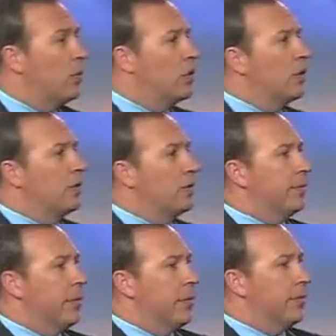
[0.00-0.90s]
What could
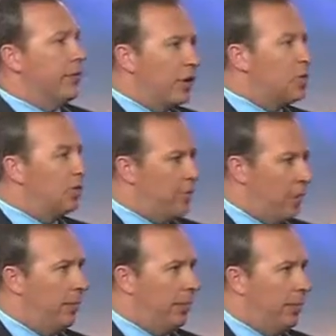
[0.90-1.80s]
a freshman
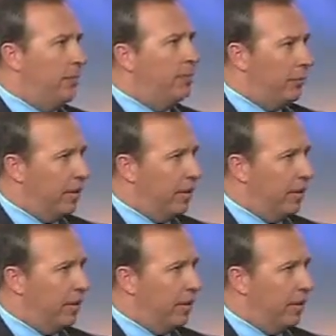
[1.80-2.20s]
Republican